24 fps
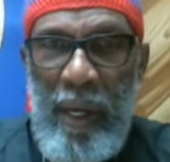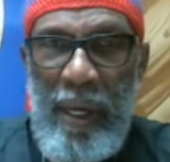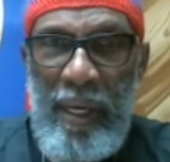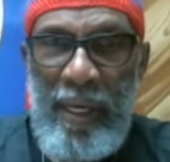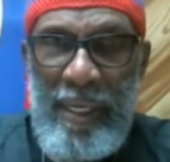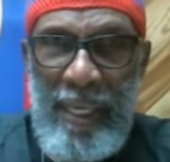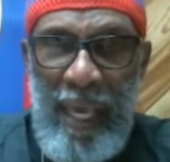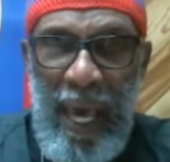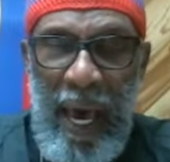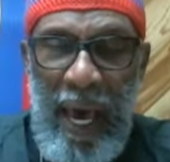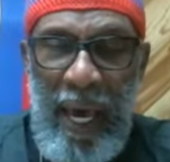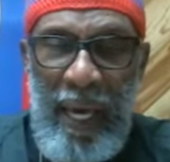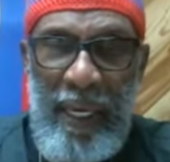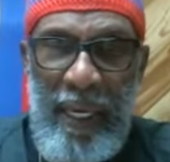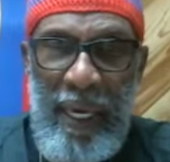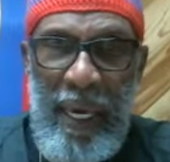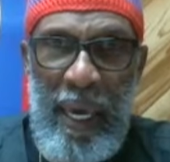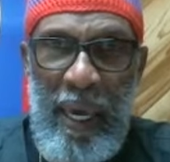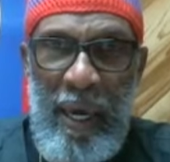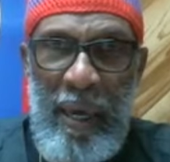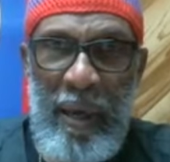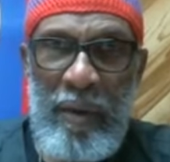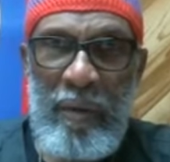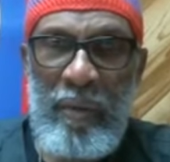Yah
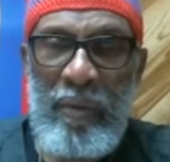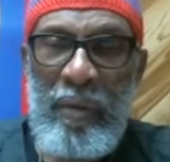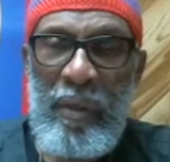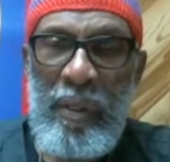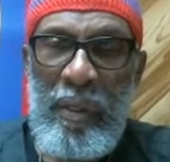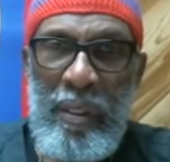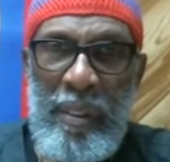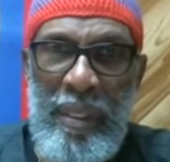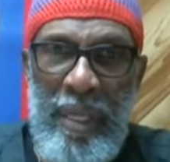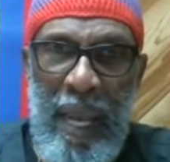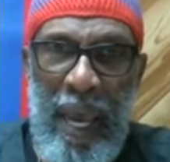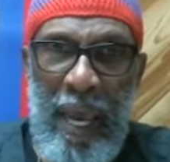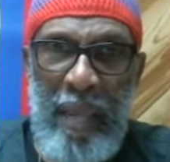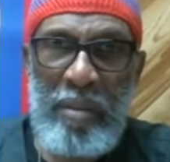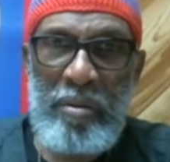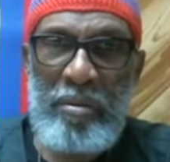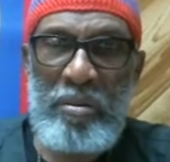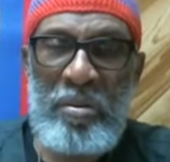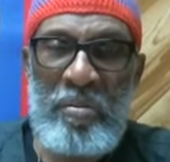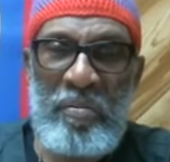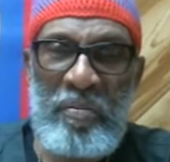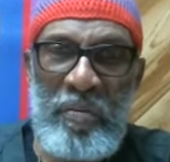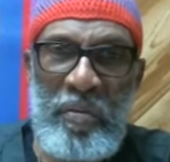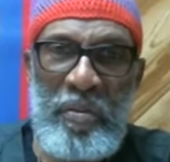gave Daniel
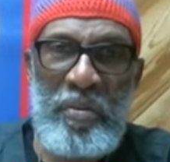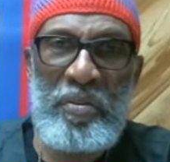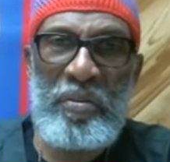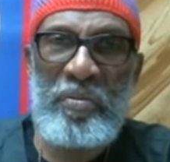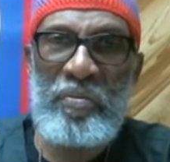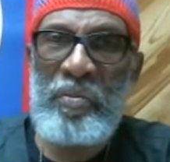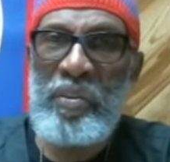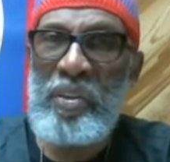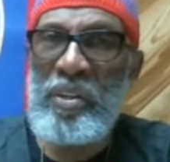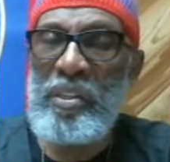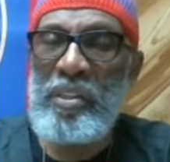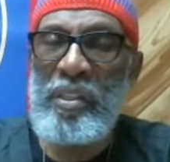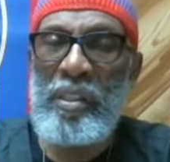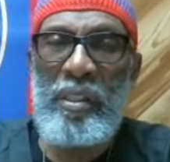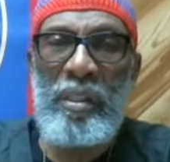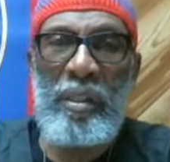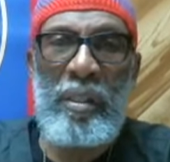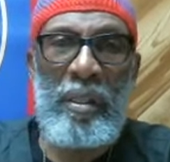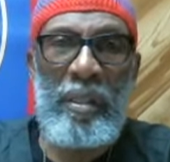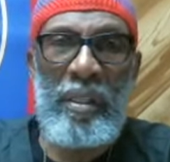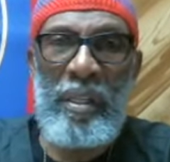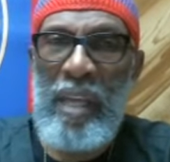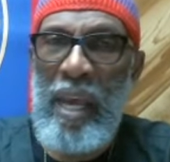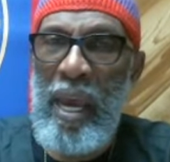the first vision
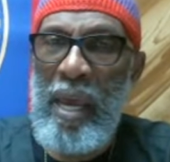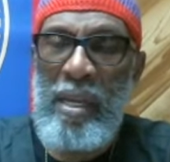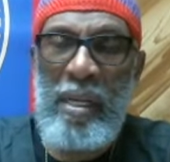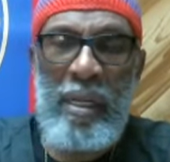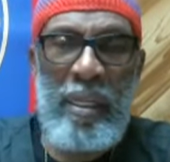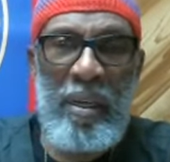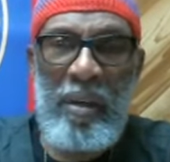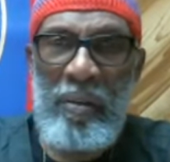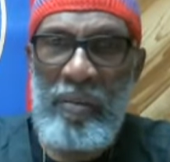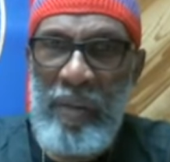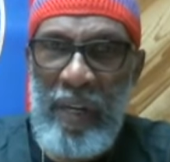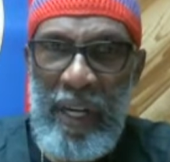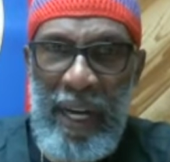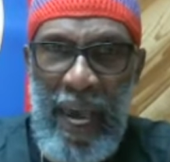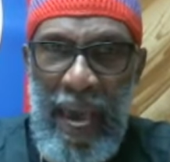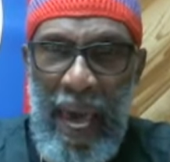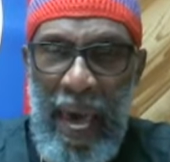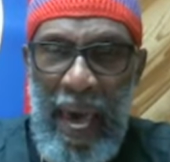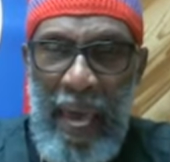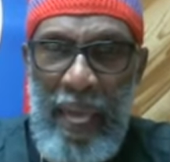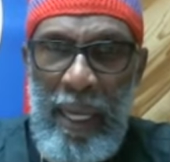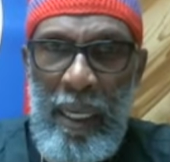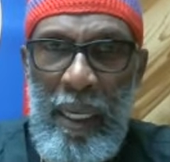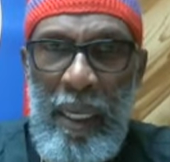Daniel ever
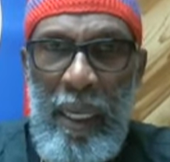got.